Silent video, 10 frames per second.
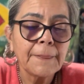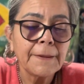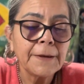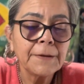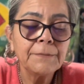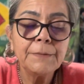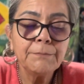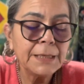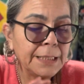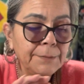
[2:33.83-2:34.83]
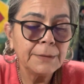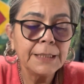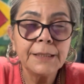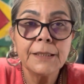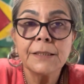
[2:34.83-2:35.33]
It could be many,
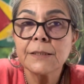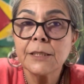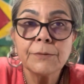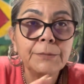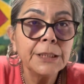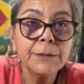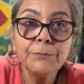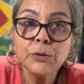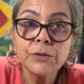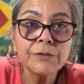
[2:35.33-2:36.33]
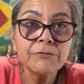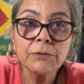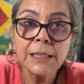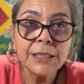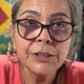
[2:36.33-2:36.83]
many things. It could be an abusive
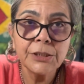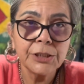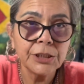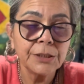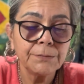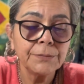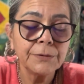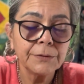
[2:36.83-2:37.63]
relationship.